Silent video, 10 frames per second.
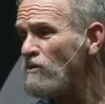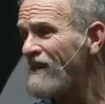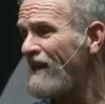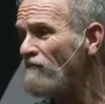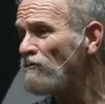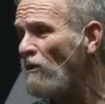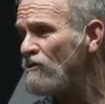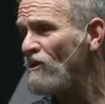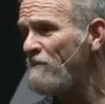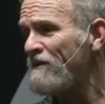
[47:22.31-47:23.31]
He was not
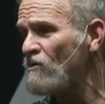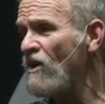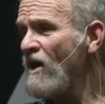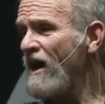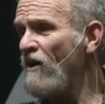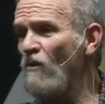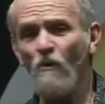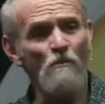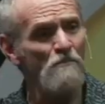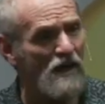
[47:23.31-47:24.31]
even his
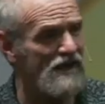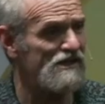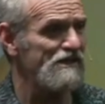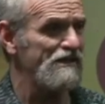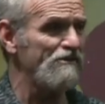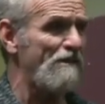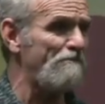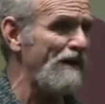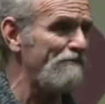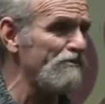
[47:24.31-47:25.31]
girlfriend. He brought a
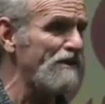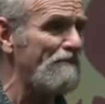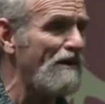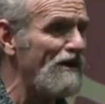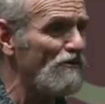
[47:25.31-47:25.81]
ring.